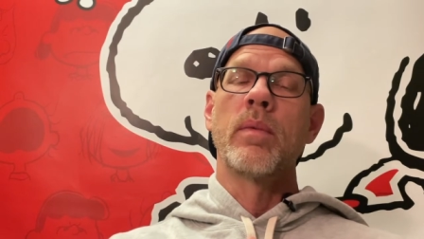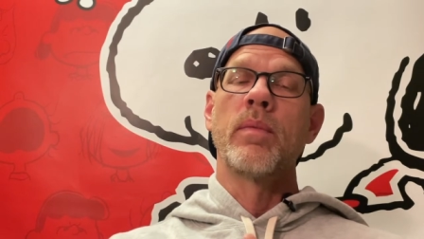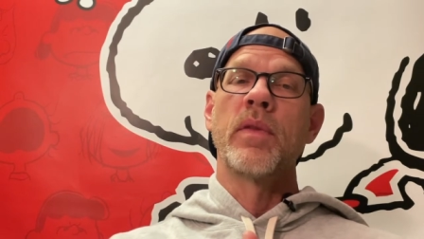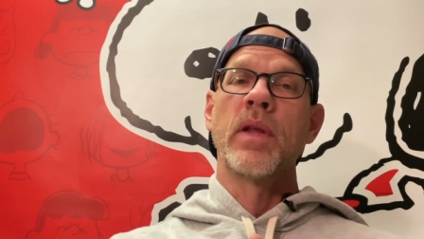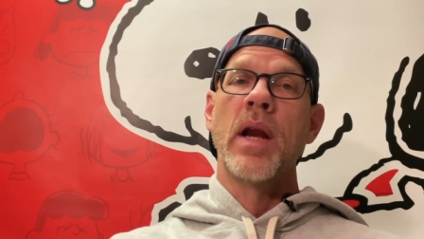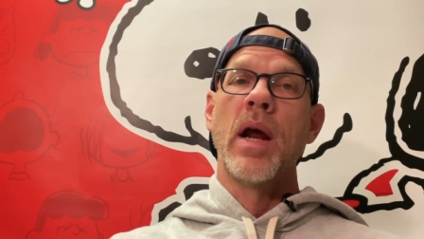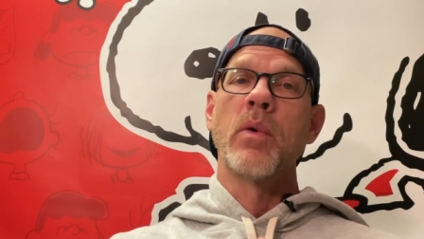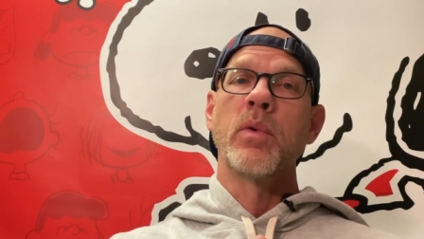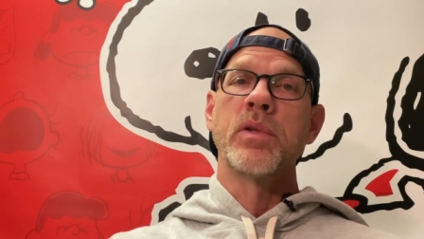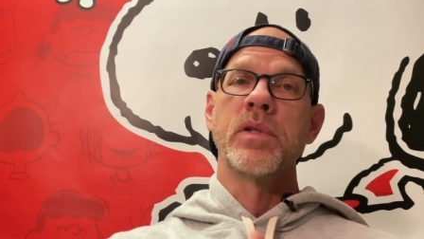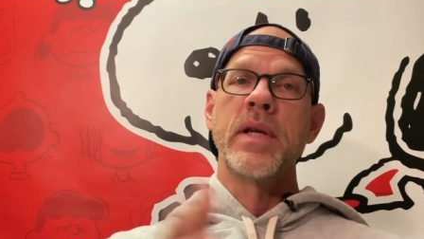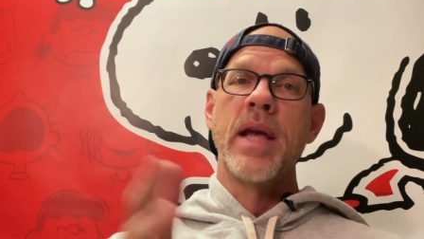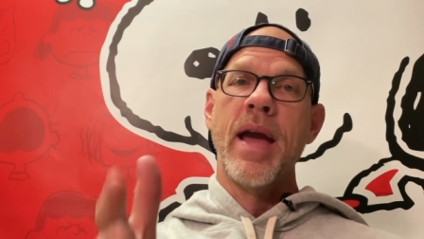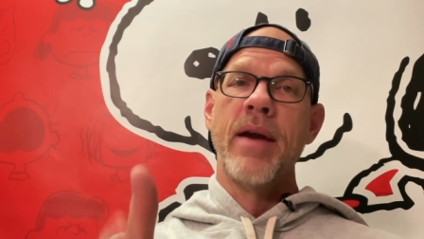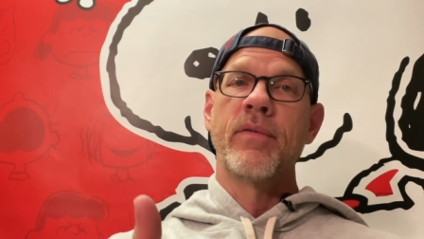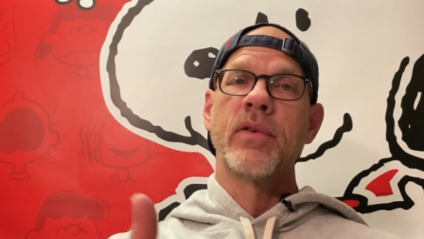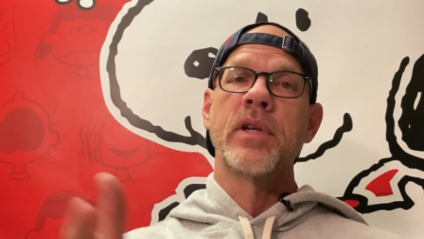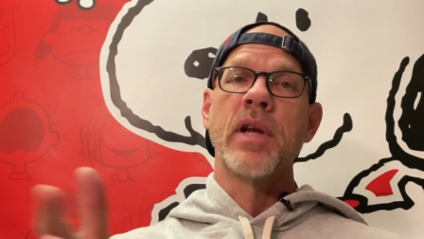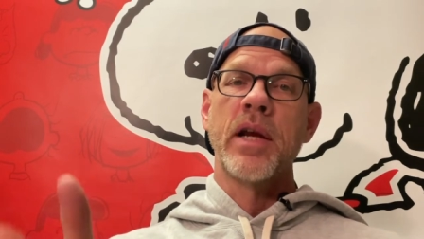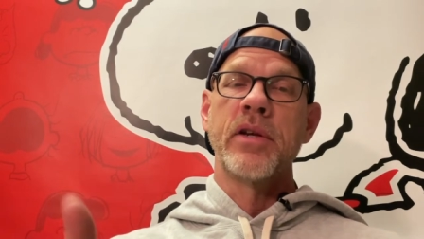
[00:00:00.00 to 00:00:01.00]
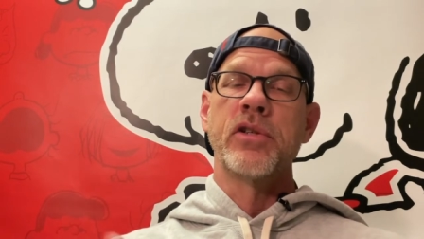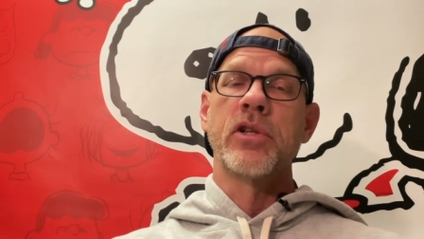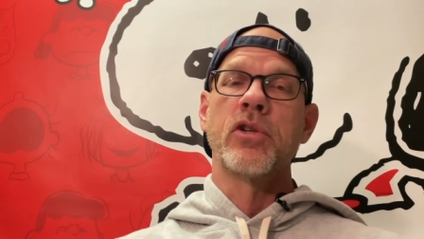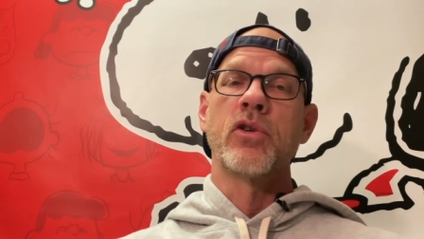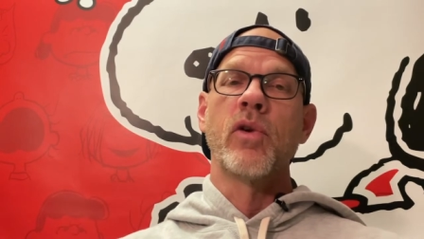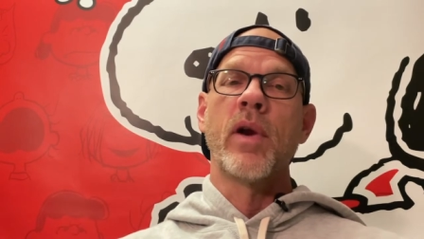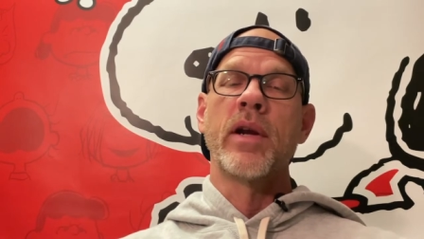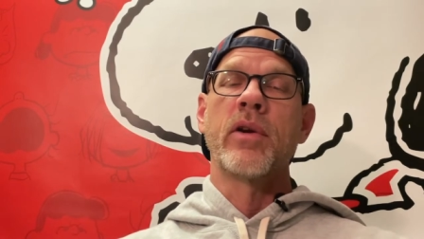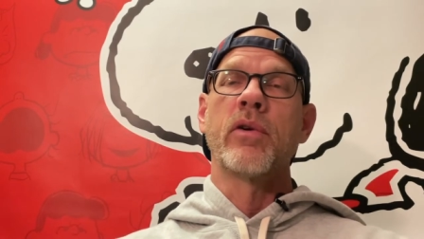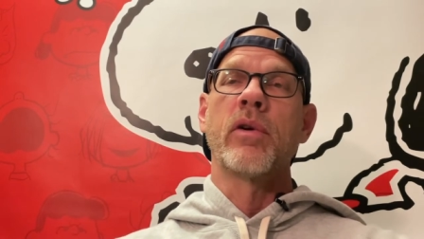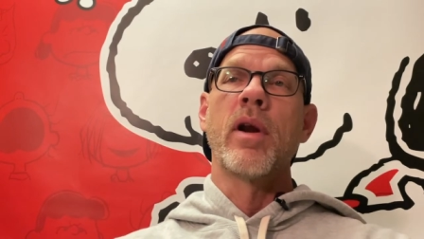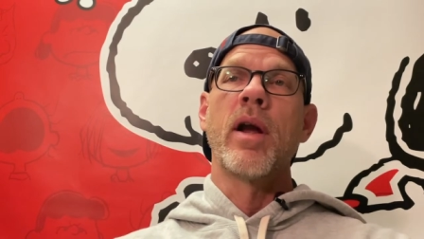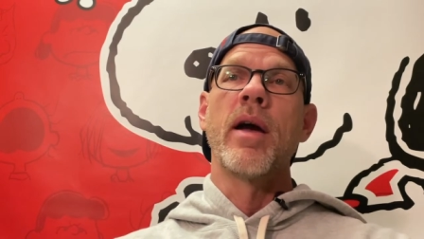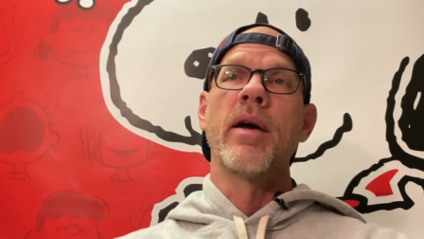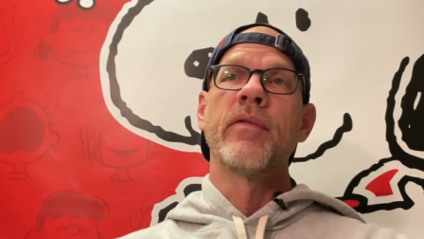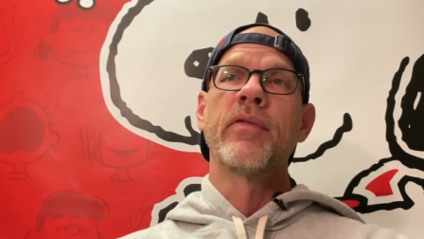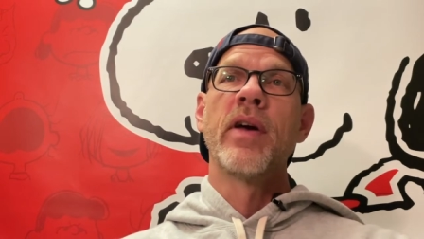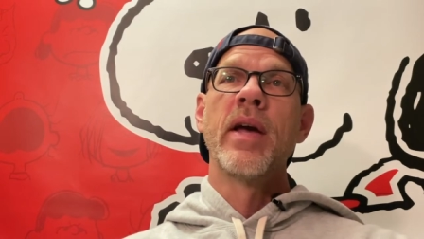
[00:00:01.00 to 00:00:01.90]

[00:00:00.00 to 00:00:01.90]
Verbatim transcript: that I was the advertising director of.